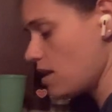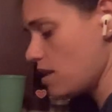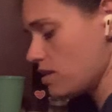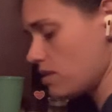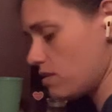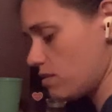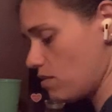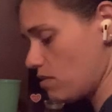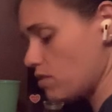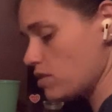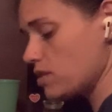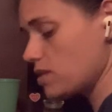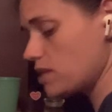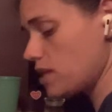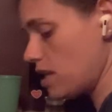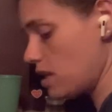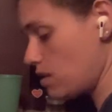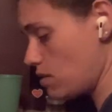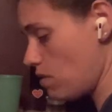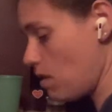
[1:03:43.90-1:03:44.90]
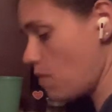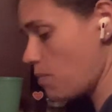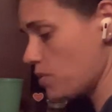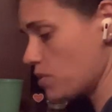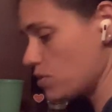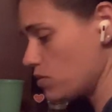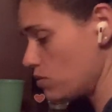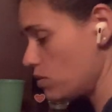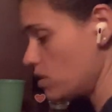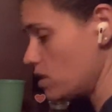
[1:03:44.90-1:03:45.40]
their
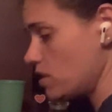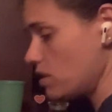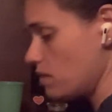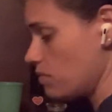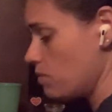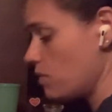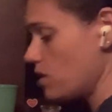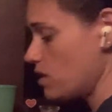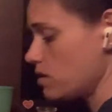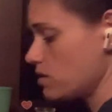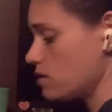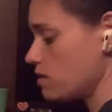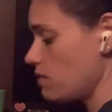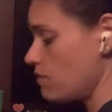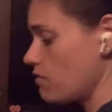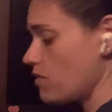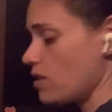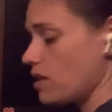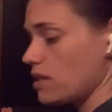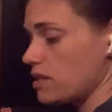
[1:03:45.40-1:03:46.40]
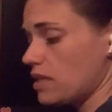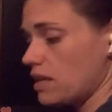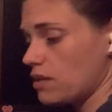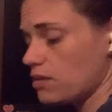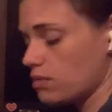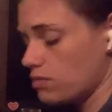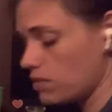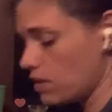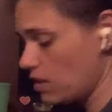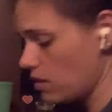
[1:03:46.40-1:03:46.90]
opportunity because they feel like
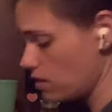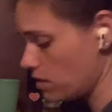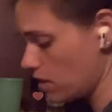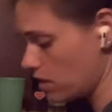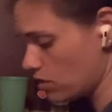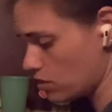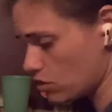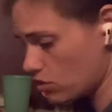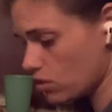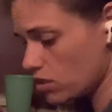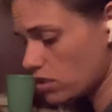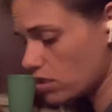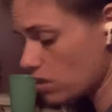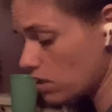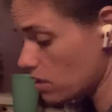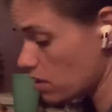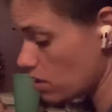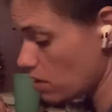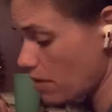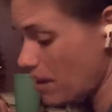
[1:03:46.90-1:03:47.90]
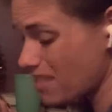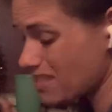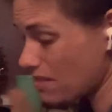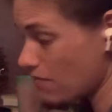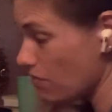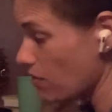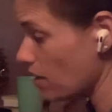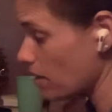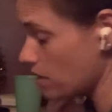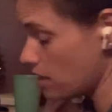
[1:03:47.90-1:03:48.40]
they should have did it in the past. I
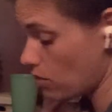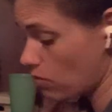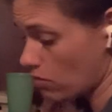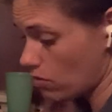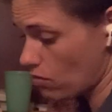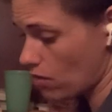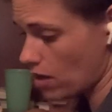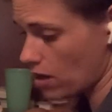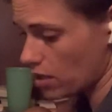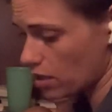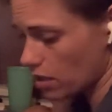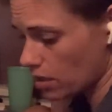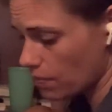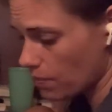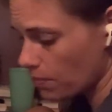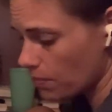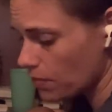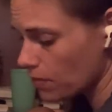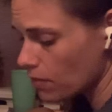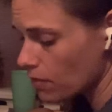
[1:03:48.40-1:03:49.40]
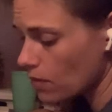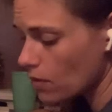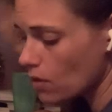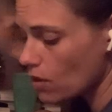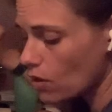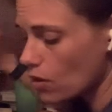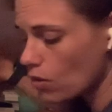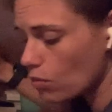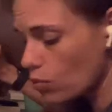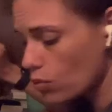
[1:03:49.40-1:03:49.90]
feel like they regretted it.
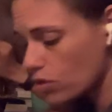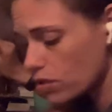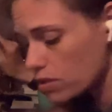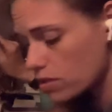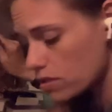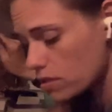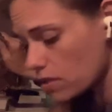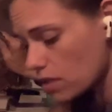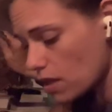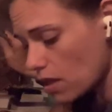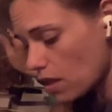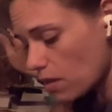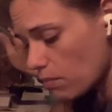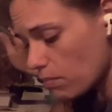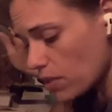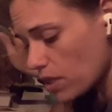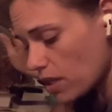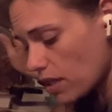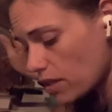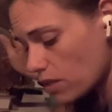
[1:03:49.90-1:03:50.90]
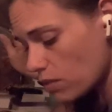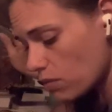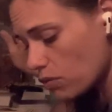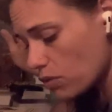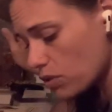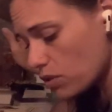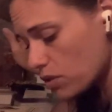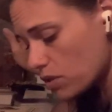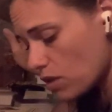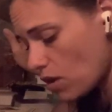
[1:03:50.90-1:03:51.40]
Woods. Be like the
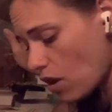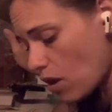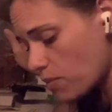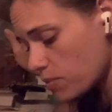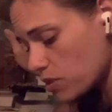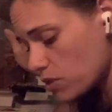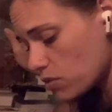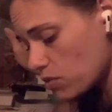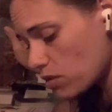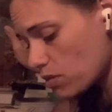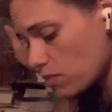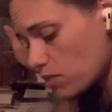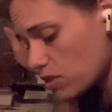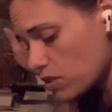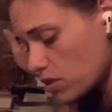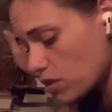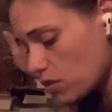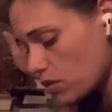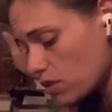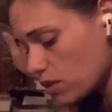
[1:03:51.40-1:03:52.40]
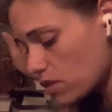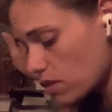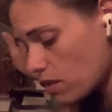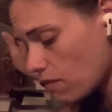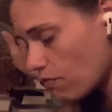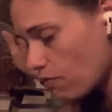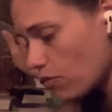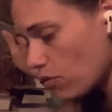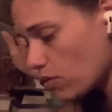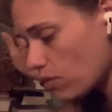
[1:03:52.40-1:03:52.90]
woods, calm, soothing, mysterious, and
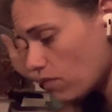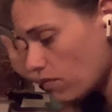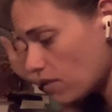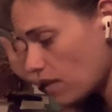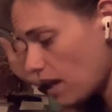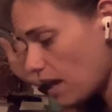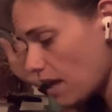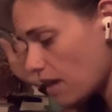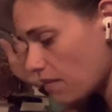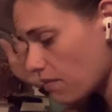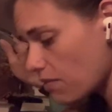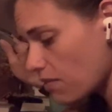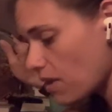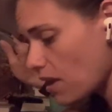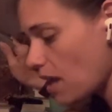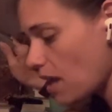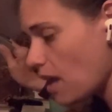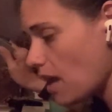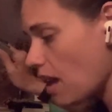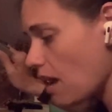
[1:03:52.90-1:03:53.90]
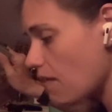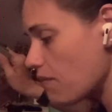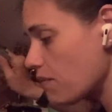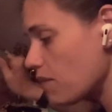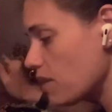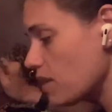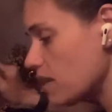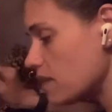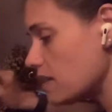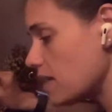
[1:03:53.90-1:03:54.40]
full of life. I
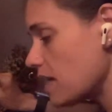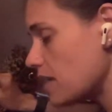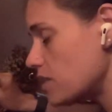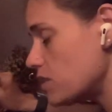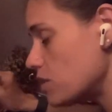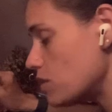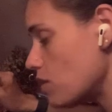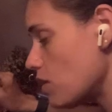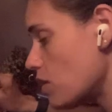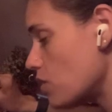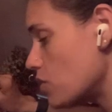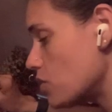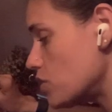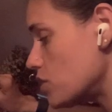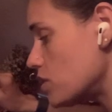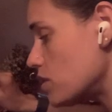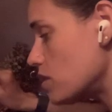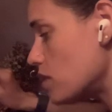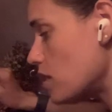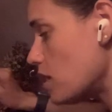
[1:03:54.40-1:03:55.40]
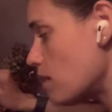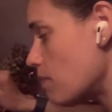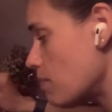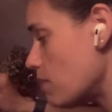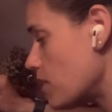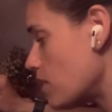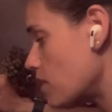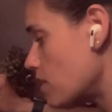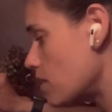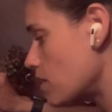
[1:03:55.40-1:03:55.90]
feel like that's your energy to them.
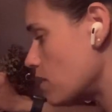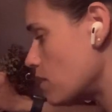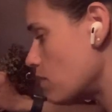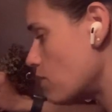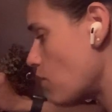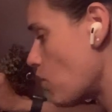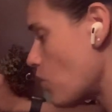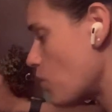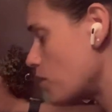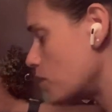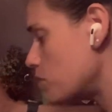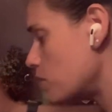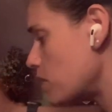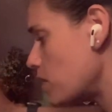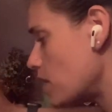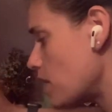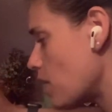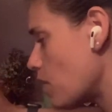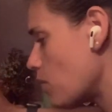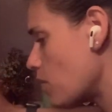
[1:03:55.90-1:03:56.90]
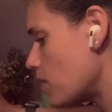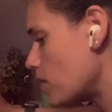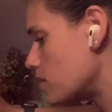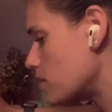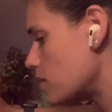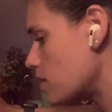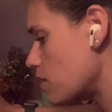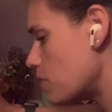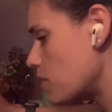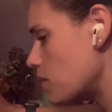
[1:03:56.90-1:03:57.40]
That you've always been that way
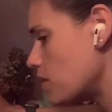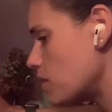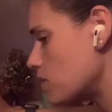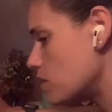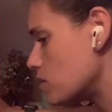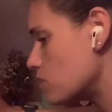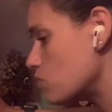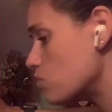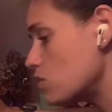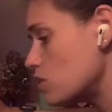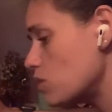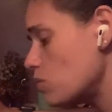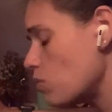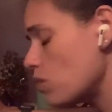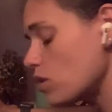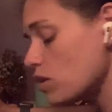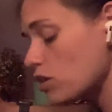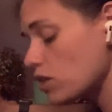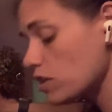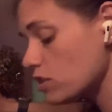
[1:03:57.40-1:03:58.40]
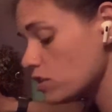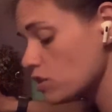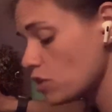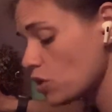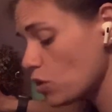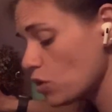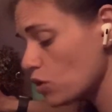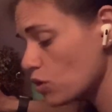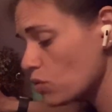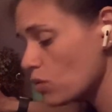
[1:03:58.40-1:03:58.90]
to them, and they just really want to get to
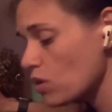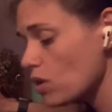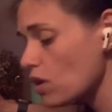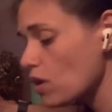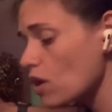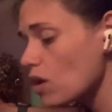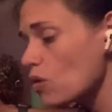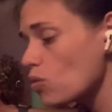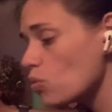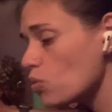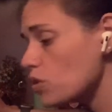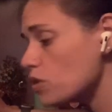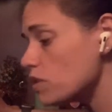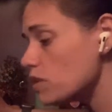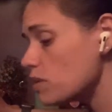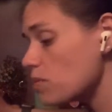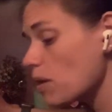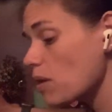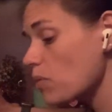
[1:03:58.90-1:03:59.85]
know you. Woods, they might